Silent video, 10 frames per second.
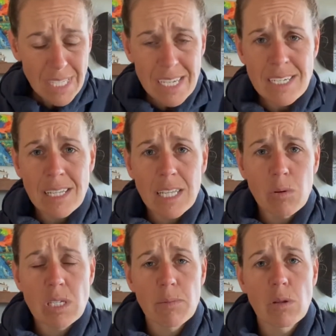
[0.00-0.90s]
dealing with
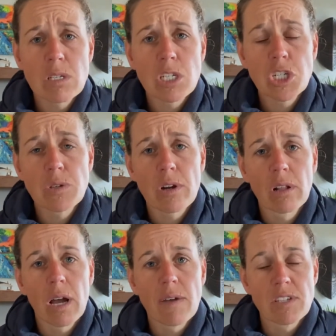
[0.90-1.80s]
some of those issues in our
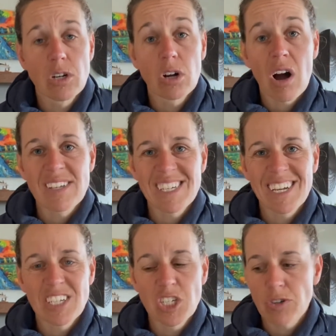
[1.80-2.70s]
lives that are causing
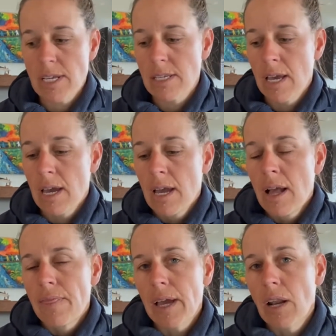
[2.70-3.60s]
us stress,
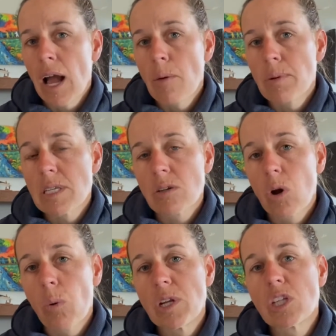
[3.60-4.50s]
that can help us
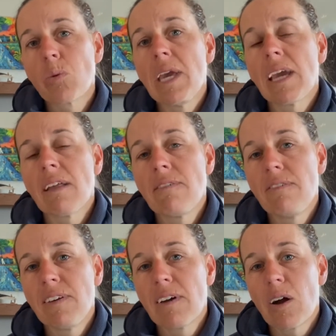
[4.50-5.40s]
go into the weekend
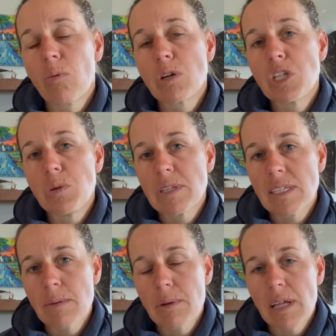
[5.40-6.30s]
reducing
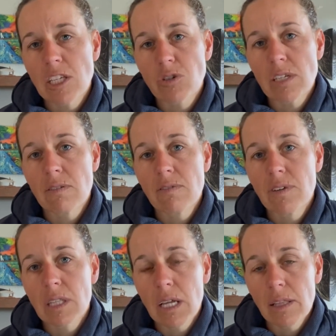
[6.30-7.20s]
some of that stress and
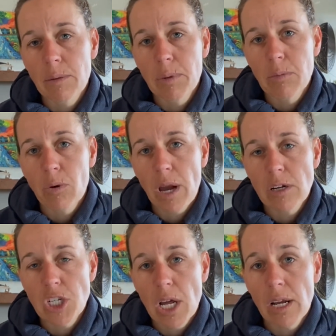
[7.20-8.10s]
feeling a little bit more
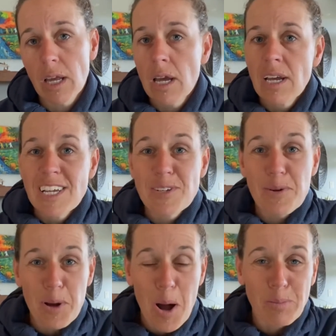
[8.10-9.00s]
energetic to
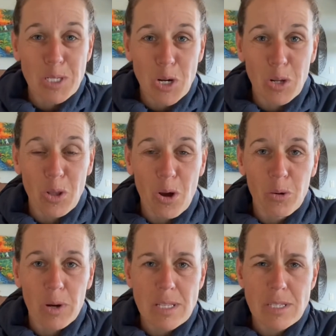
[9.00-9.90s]
accomplish our long
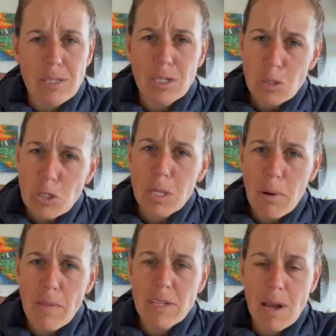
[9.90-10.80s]
runs. Usually
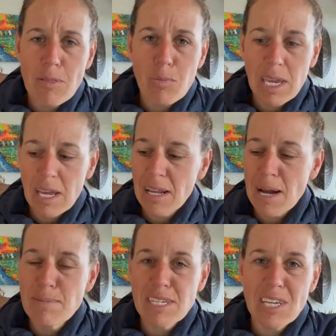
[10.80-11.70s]
by the time the weekend
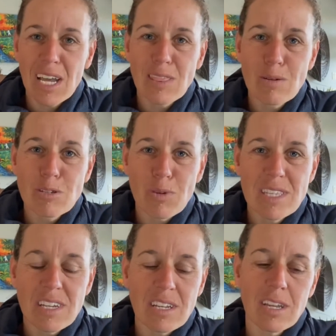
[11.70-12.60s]
comes and you get those
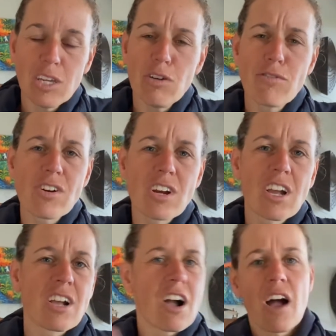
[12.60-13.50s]
runs in, you've
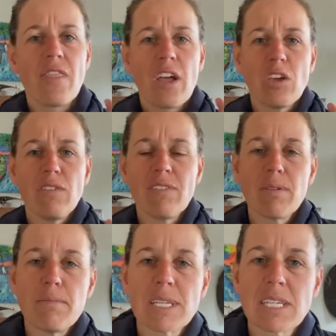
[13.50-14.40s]
forgotten that you've even missed